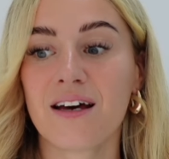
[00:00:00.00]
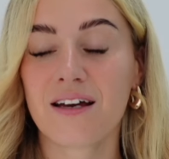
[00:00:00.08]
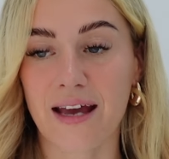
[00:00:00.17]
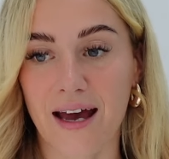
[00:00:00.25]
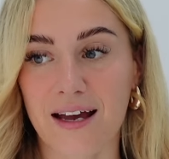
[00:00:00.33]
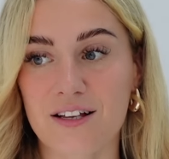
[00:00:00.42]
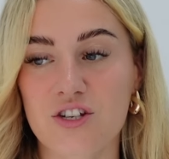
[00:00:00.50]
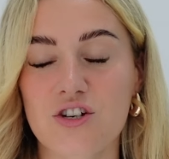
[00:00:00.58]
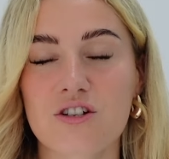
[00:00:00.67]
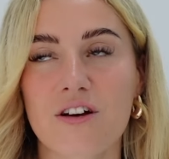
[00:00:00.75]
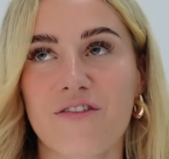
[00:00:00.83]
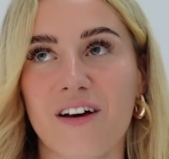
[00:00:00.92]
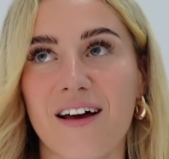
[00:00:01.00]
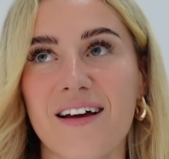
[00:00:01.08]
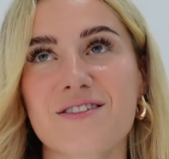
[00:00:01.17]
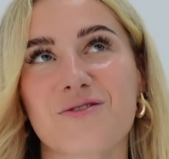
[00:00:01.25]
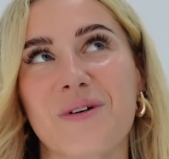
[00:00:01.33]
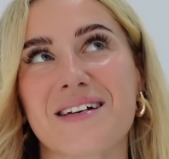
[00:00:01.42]
yeah, it's just, I feel like
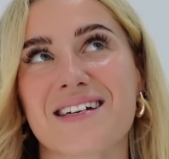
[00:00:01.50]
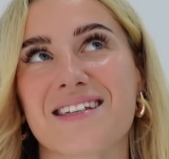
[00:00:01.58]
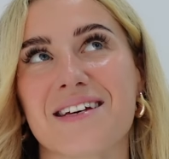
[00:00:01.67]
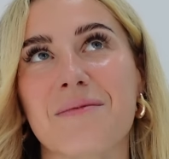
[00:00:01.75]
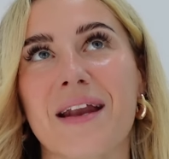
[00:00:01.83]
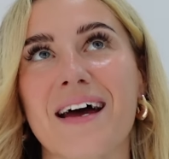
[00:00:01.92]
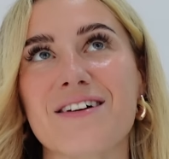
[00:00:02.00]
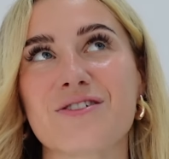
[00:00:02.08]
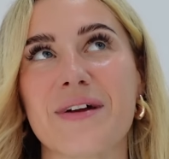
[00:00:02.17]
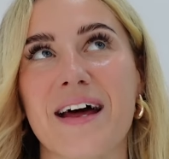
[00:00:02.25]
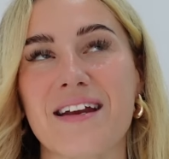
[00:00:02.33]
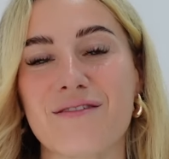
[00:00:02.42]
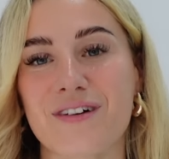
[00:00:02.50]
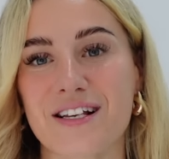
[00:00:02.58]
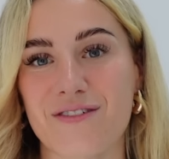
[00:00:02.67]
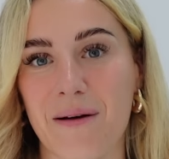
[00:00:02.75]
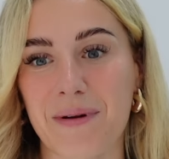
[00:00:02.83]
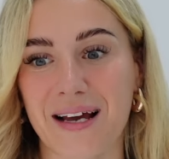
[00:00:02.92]
it's always intimidating doing any
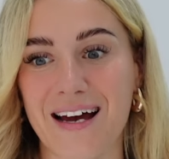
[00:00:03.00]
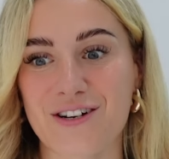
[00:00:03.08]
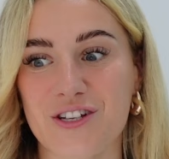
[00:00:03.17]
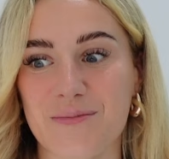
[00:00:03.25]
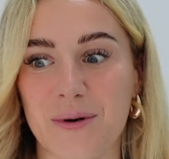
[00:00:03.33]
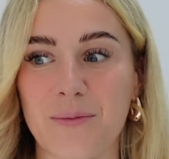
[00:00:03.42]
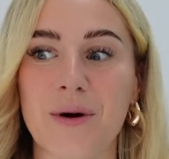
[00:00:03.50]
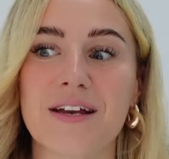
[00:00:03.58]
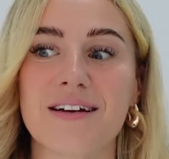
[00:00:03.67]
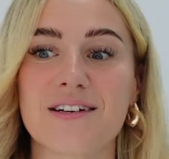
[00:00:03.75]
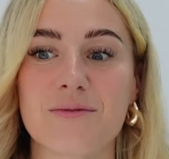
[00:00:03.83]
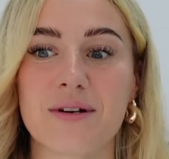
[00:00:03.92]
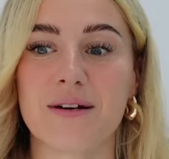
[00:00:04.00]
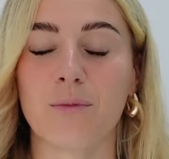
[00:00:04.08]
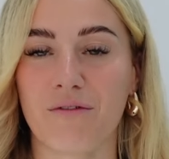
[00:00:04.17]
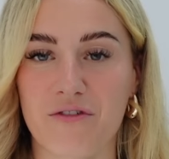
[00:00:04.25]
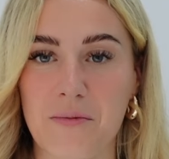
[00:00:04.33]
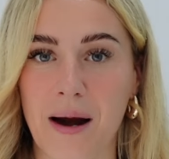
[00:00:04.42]
visa applications, but when you're doing
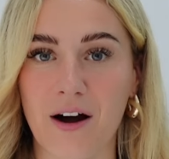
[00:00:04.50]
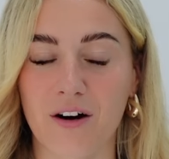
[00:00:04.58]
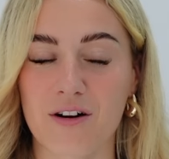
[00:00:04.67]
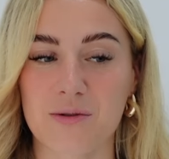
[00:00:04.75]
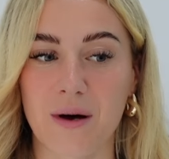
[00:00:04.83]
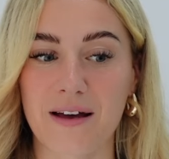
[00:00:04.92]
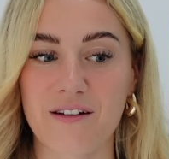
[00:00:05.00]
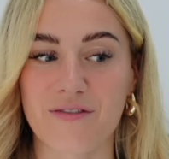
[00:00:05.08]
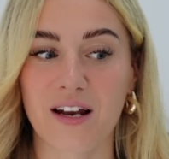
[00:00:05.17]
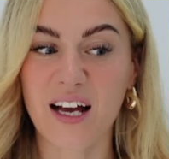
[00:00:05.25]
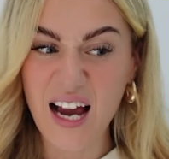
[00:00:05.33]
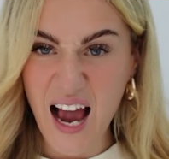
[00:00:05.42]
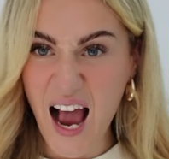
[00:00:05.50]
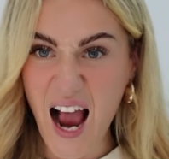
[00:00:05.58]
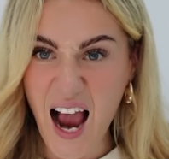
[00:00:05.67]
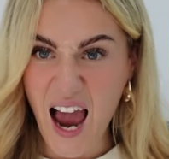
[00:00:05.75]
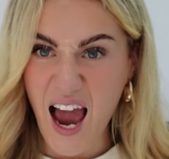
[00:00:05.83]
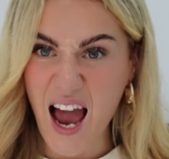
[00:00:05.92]
one for America as well, you feel like,
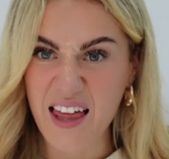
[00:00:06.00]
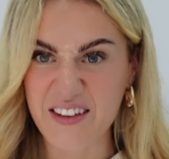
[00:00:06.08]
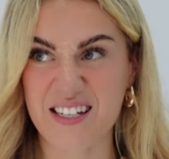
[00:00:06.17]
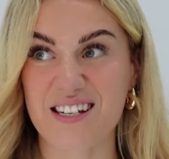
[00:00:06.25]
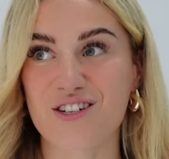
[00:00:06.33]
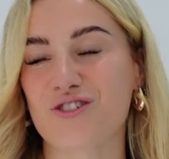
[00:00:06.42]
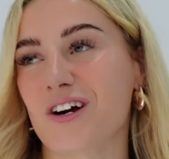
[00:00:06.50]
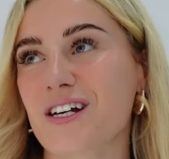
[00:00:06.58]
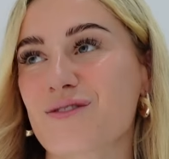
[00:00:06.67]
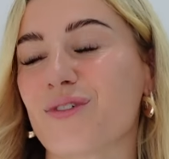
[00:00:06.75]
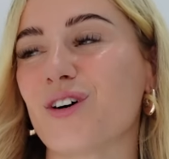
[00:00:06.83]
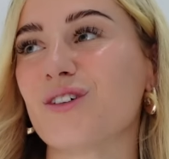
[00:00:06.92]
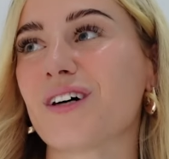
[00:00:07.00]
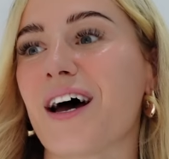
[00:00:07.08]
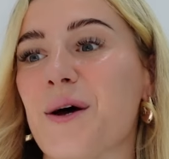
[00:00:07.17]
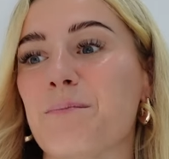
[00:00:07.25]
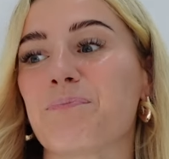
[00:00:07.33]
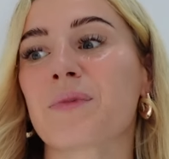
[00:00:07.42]
ah, this is stressful.
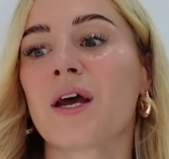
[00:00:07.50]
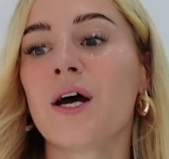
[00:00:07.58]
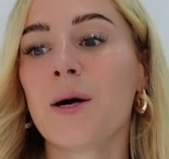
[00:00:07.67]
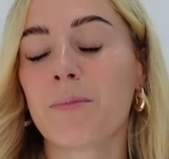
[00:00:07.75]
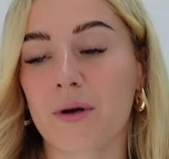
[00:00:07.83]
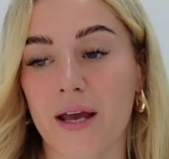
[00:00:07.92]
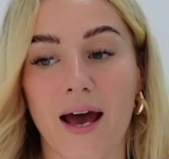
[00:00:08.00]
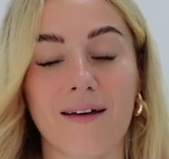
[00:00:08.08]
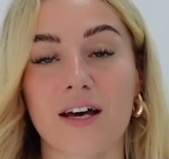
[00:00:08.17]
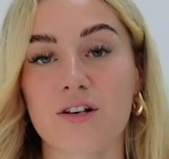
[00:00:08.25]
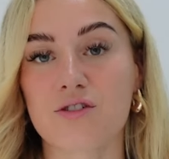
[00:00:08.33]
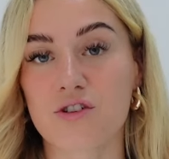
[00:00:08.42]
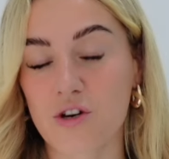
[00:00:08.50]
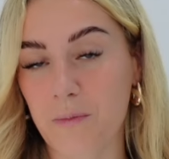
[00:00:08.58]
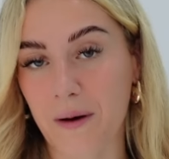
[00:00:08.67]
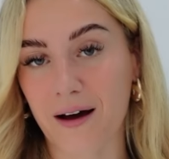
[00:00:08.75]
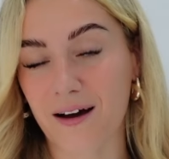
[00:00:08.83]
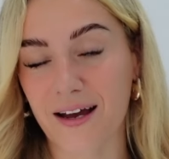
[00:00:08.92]
Um, but yeah, they're
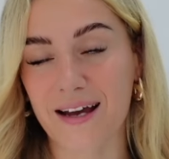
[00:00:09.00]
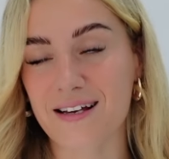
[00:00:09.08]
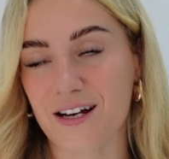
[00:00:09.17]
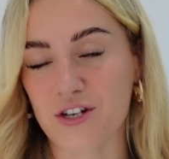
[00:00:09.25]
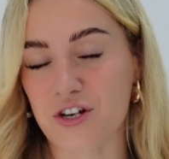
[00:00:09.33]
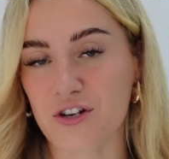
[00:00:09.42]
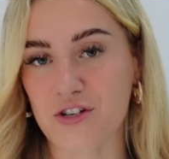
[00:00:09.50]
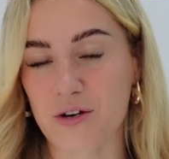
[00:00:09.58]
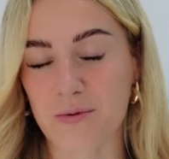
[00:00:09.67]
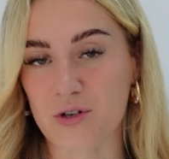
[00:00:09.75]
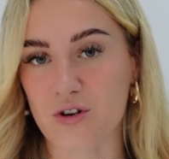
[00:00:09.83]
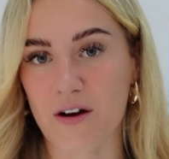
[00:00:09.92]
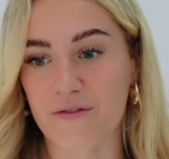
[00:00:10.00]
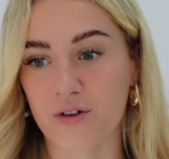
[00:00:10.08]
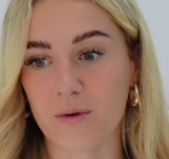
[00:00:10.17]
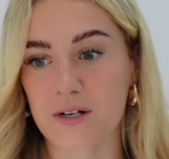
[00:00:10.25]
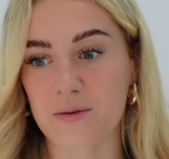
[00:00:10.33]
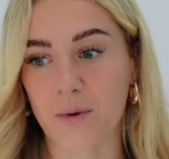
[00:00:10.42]
super, it is actually super
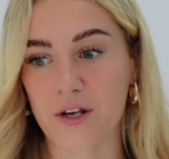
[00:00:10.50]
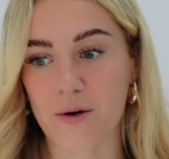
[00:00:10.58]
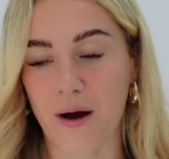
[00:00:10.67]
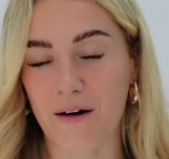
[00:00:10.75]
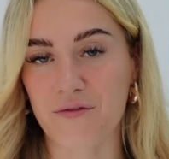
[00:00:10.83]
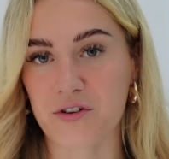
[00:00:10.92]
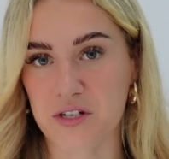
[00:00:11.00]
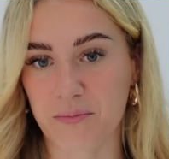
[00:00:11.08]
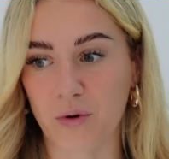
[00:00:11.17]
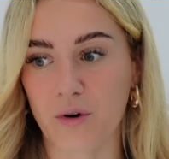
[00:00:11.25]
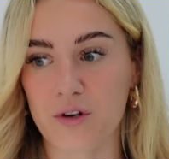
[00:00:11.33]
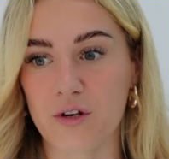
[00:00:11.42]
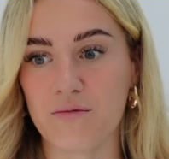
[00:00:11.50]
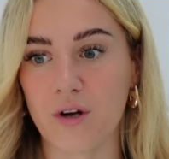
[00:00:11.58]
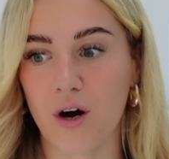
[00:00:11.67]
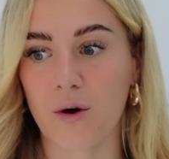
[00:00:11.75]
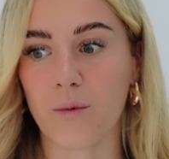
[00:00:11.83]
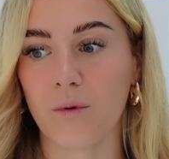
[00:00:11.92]
straightforward when you have the support and you
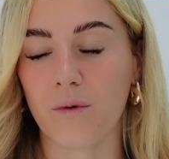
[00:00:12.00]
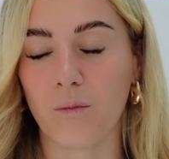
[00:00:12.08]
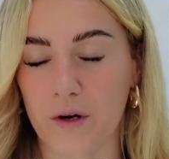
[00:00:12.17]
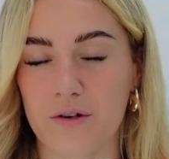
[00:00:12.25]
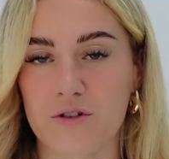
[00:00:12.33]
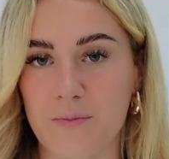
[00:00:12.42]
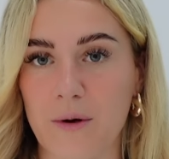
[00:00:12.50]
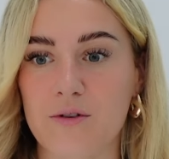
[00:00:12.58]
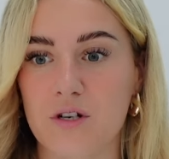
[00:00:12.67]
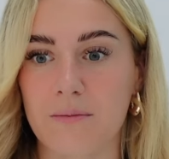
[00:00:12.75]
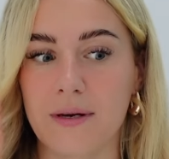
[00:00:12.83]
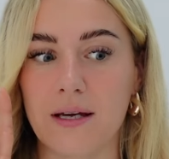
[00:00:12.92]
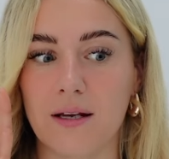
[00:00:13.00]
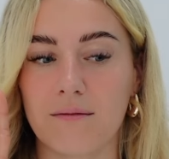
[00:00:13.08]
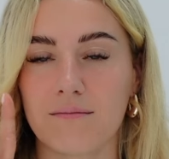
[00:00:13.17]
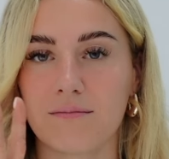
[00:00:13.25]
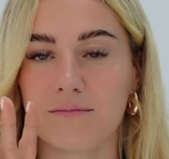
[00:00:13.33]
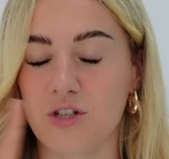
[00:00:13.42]
know what you're supposed to be
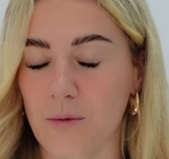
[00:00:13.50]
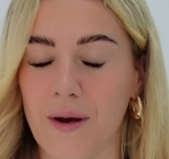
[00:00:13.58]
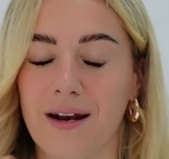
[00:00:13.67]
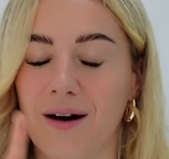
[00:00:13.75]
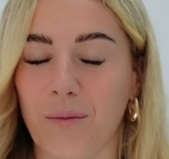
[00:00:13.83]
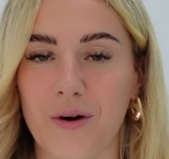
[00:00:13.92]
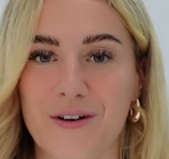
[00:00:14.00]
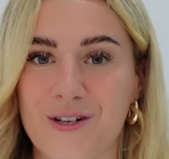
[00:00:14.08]
doing and what